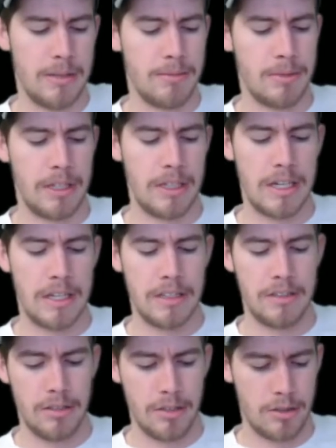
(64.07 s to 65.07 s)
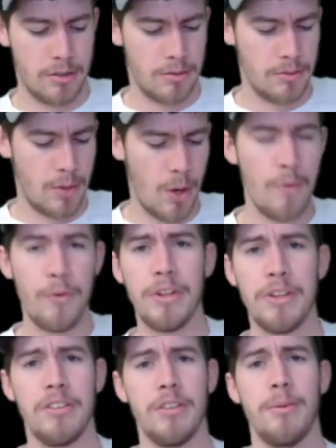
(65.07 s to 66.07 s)
when I got it. So hopefully
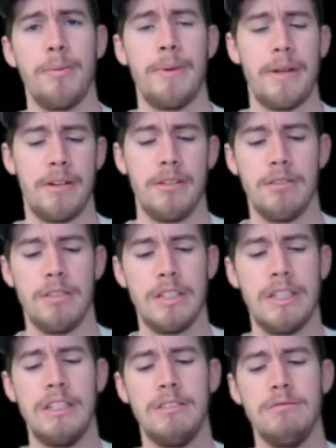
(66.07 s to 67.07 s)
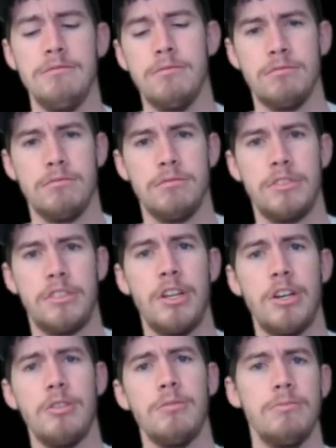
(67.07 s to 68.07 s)
it's a little bit better. Again,
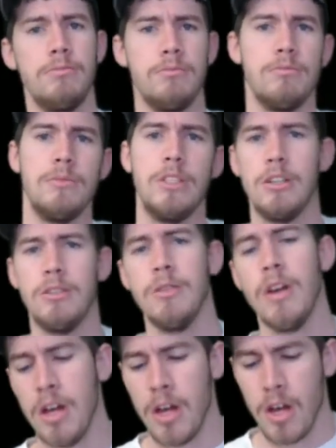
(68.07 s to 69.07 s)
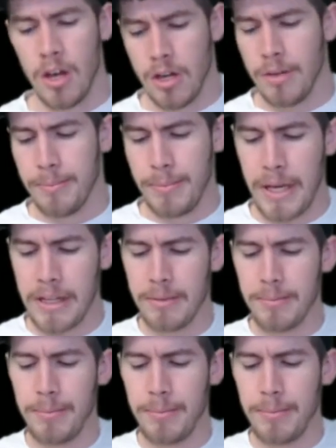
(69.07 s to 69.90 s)
snow, packing